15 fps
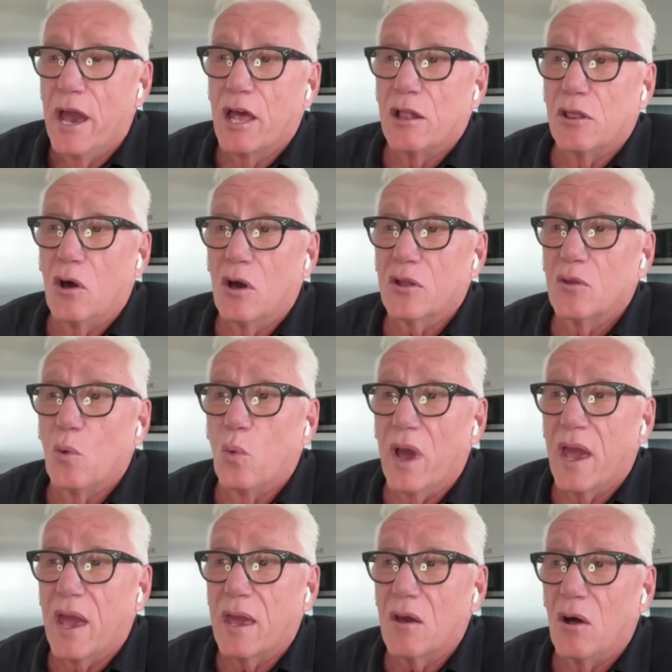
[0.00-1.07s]
And along the
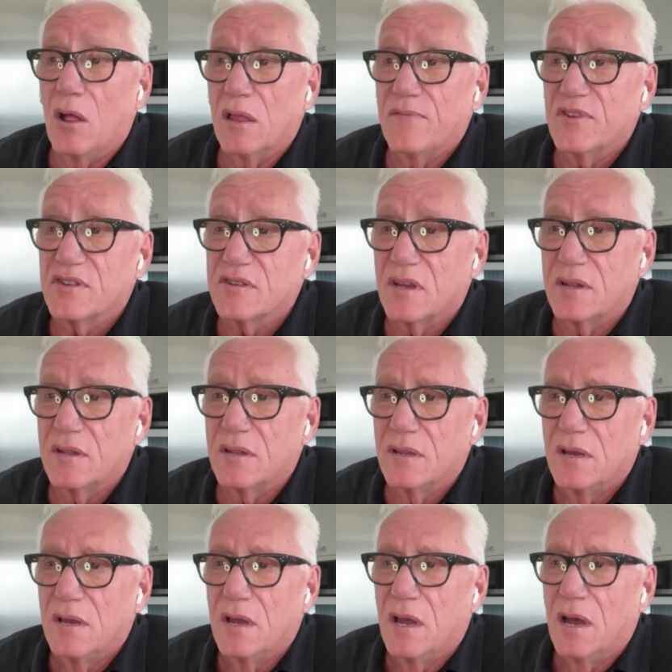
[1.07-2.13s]
way, all of a sudden,
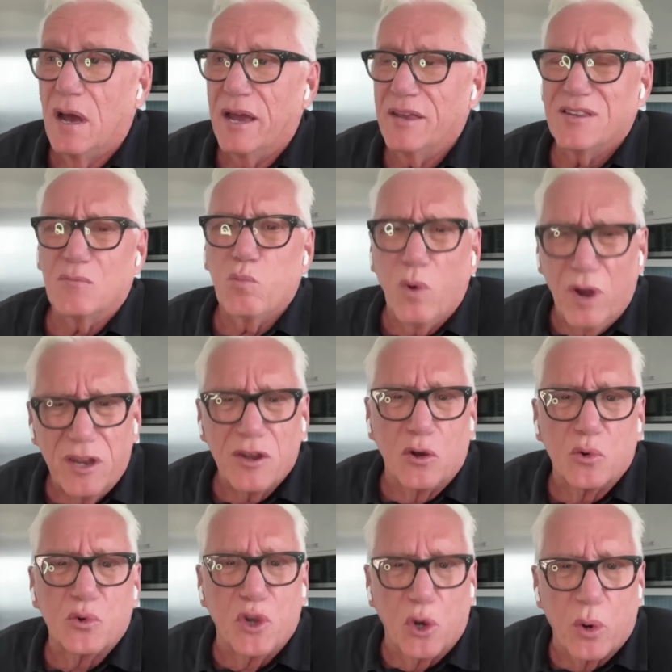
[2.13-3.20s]
I said, "What are
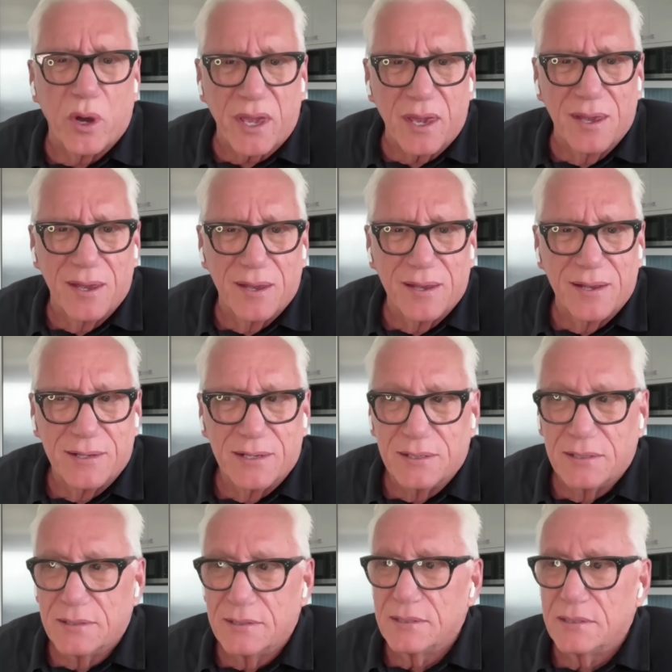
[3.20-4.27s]
you doing?"
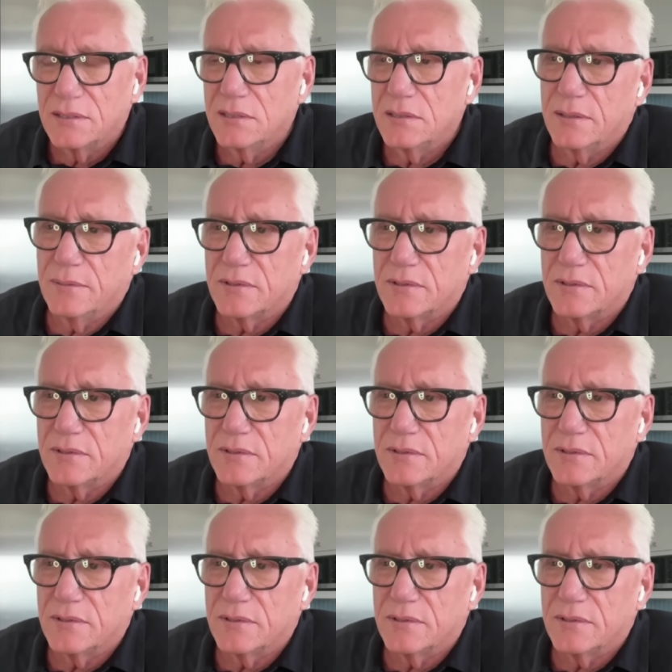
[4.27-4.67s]
So,